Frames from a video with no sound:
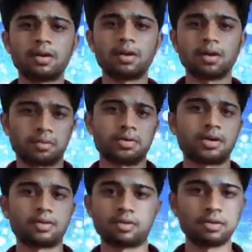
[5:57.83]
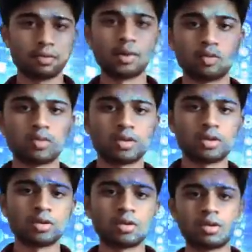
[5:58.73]
so that I can
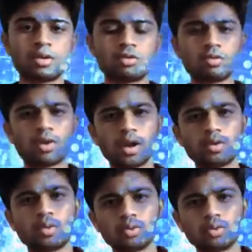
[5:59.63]
get the three values.